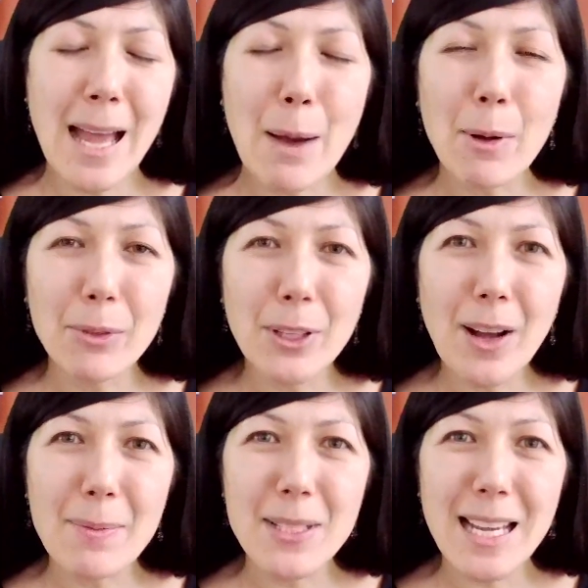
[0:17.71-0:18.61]
However,
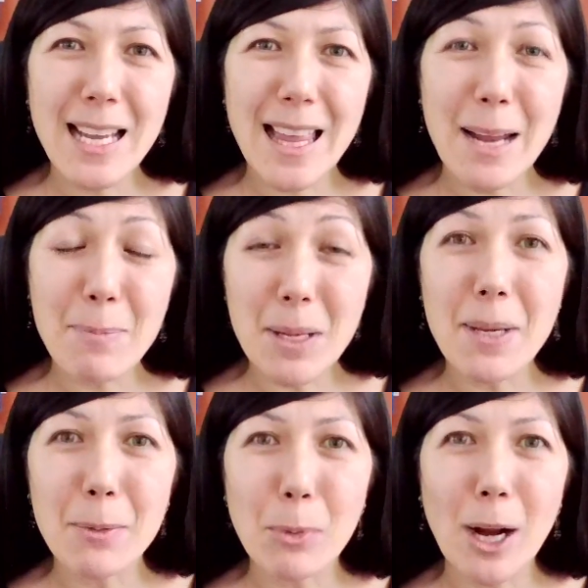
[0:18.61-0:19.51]
I'm saying that me
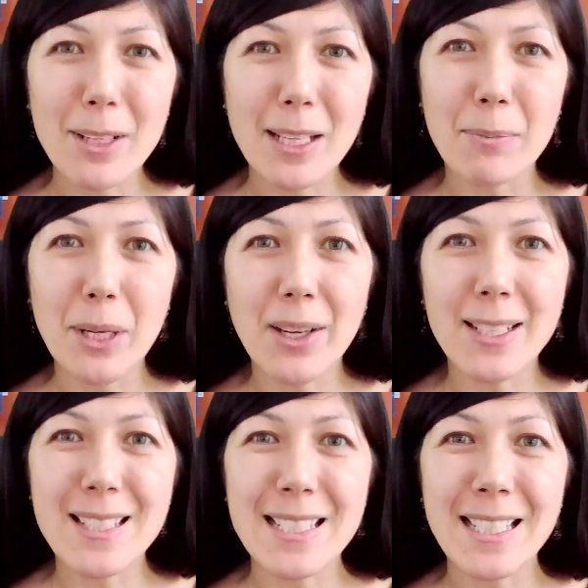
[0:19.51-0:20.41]
being private and behind
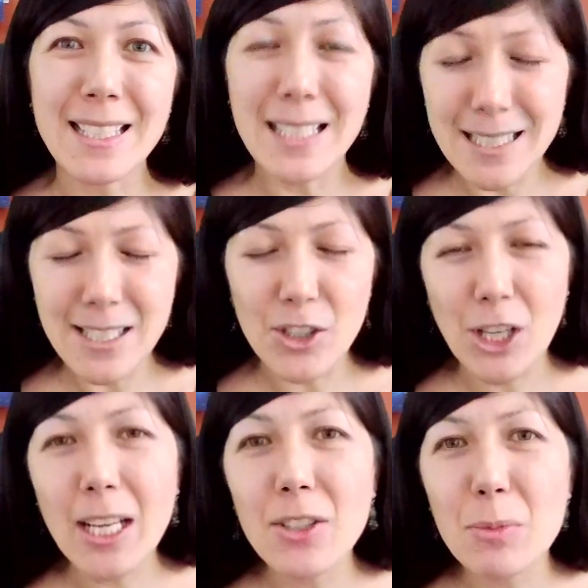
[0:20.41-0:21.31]
the scene needs to
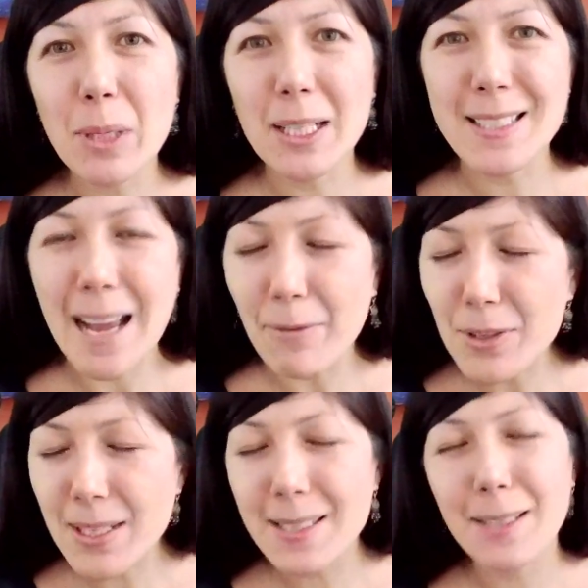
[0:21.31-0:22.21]
change because ever
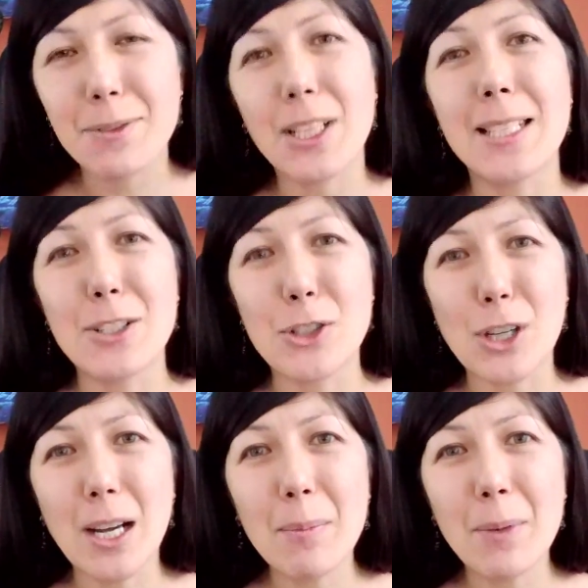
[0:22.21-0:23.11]
since I've done this
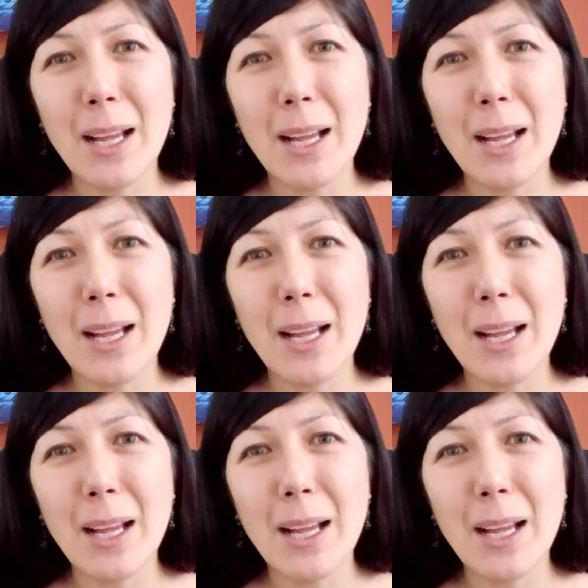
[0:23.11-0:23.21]
job,